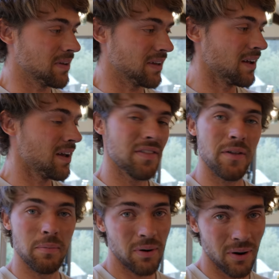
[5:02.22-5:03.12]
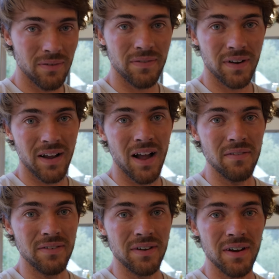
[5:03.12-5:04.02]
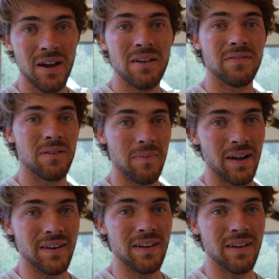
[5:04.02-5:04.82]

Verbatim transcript: me the perfect coffee for my